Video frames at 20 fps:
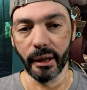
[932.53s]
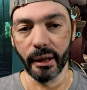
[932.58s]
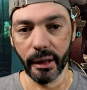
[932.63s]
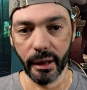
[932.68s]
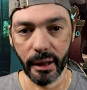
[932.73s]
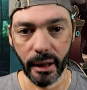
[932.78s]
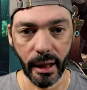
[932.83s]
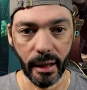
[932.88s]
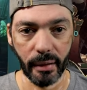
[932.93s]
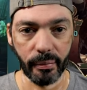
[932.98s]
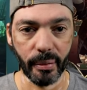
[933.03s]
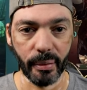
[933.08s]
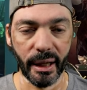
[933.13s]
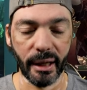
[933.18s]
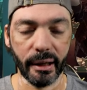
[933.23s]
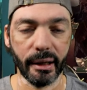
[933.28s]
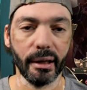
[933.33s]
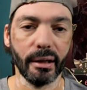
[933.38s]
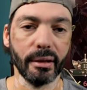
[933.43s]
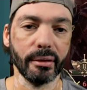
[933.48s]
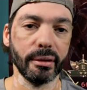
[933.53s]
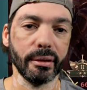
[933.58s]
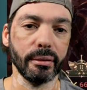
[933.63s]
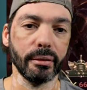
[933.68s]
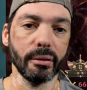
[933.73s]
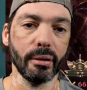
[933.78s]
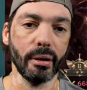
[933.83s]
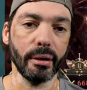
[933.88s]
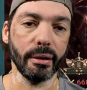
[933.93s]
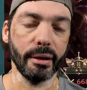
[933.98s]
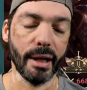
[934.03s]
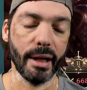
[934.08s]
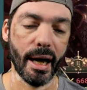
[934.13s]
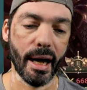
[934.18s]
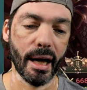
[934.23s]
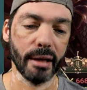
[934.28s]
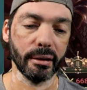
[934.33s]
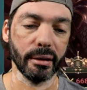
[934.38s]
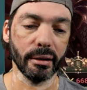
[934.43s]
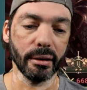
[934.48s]
and I have my account
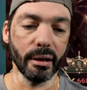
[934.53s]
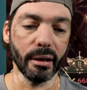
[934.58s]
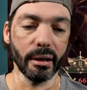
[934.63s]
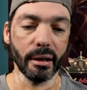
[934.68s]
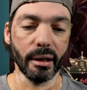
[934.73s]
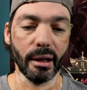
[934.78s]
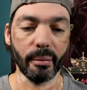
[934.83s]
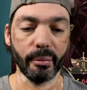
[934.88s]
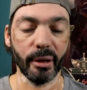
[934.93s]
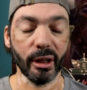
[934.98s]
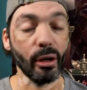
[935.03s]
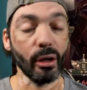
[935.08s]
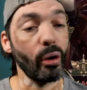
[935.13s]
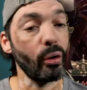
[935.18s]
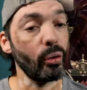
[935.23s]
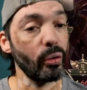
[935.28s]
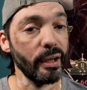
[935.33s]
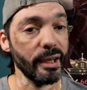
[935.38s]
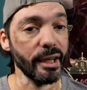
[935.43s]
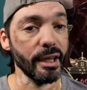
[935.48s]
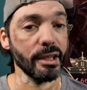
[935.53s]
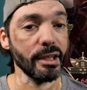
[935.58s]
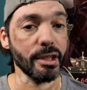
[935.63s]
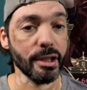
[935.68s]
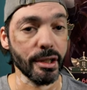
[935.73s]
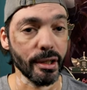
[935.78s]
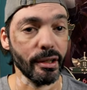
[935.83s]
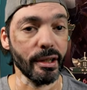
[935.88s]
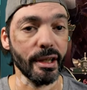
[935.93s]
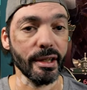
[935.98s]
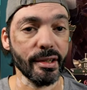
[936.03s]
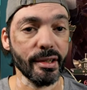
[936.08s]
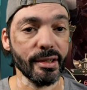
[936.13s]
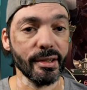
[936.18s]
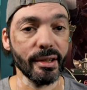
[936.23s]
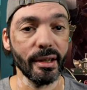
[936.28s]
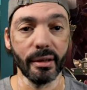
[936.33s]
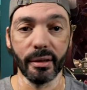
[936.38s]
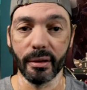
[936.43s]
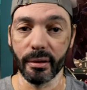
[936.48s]
that I'm hoarding
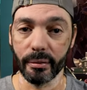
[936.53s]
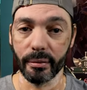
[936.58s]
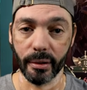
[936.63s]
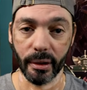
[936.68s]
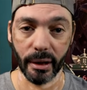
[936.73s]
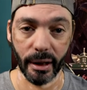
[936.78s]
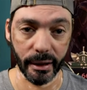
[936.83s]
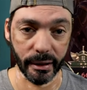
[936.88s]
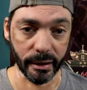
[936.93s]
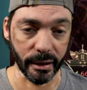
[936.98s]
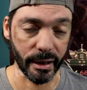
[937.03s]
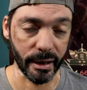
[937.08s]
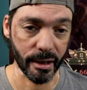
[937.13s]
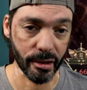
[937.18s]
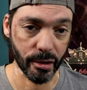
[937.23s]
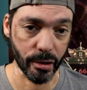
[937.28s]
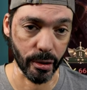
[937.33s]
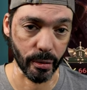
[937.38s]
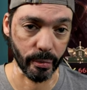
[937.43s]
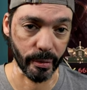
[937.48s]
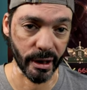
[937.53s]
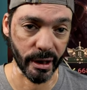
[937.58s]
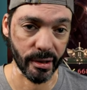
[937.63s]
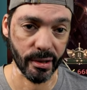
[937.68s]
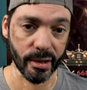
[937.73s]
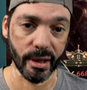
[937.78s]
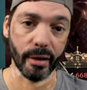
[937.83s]
shards for like the next 2 months.